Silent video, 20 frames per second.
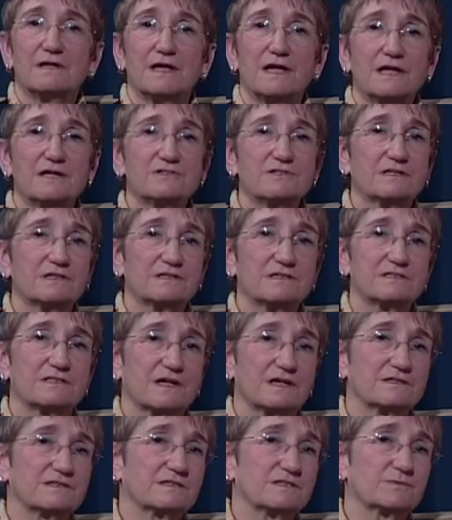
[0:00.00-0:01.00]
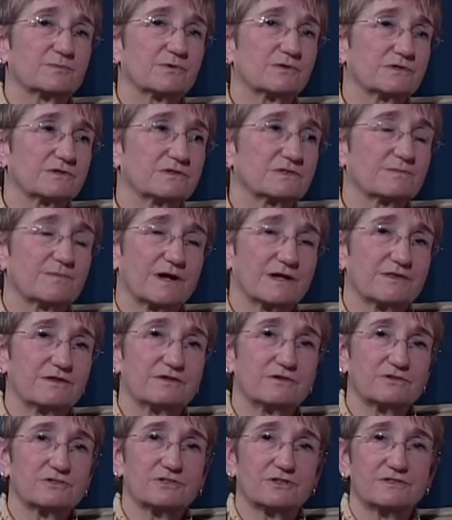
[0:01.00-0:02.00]
Aging Insights is produced by the
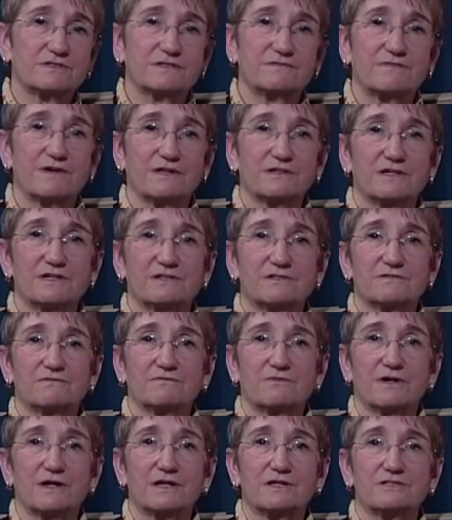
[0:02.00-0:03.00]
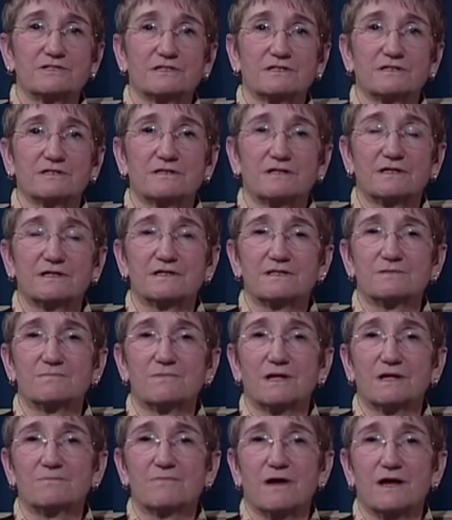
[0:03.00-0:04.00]
New Jersey Foundation for Aging and is
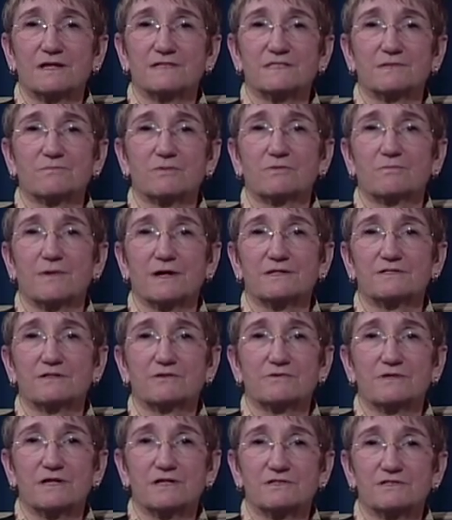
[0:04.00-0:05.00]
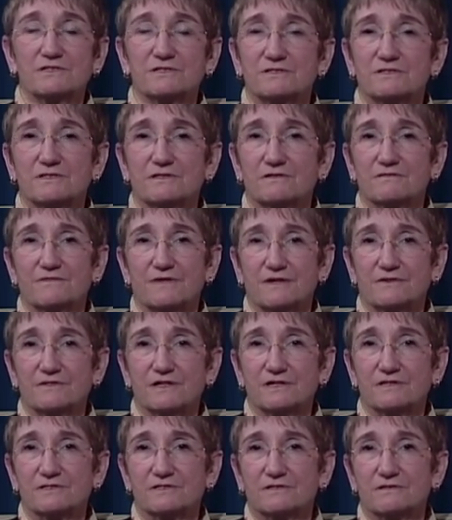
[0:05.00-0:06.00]
made possible by donations to the
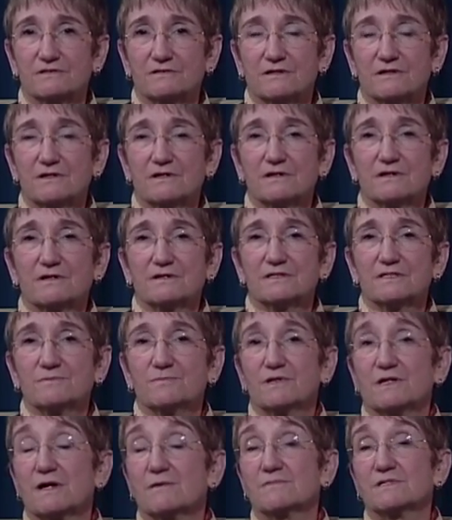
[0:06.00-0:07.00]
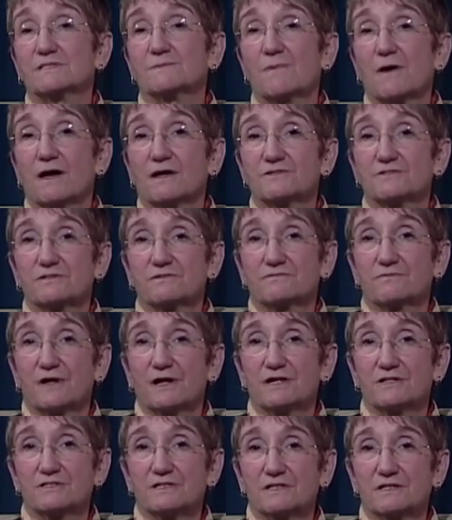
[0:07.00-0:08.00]
foundation. To become a sponsor for
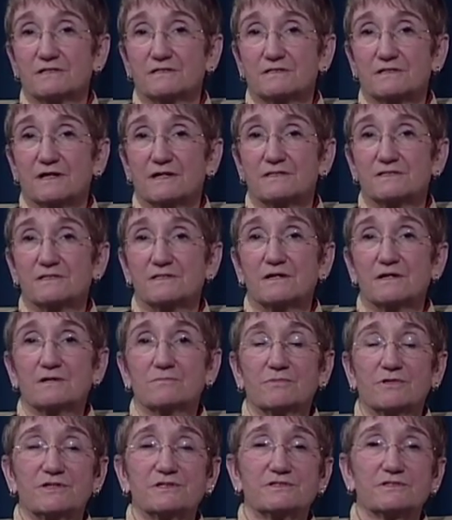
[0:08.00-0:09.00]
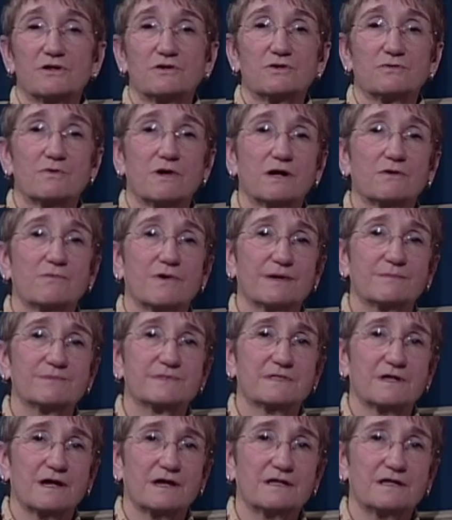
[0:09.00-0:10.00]
Aging Insights, please go to our
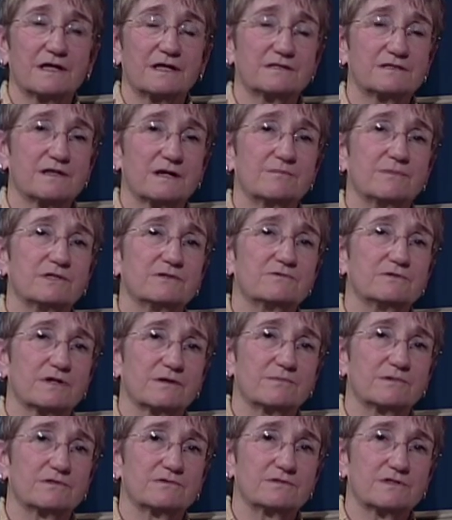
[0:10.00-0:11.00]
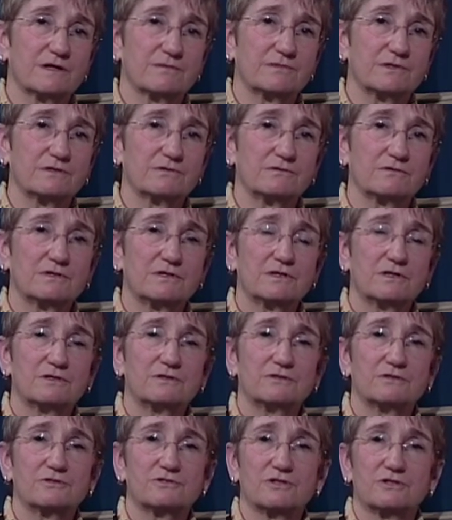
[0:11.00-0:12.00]
website at
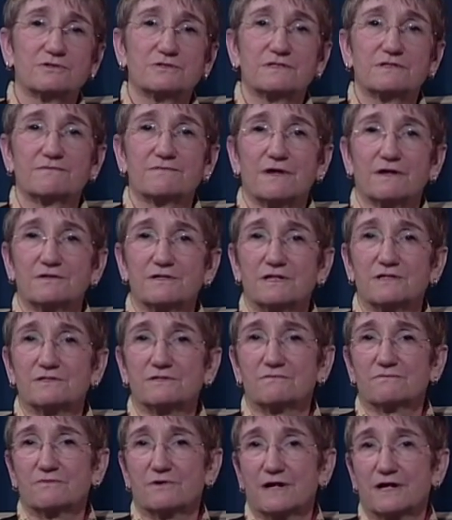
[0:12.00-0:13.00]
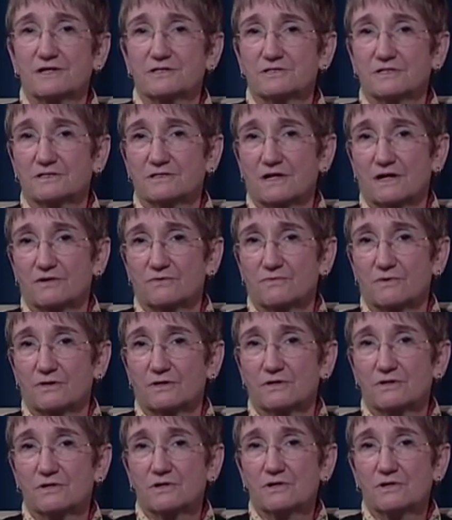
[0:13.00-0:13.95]
www.newjerseyfoundationforaging.org,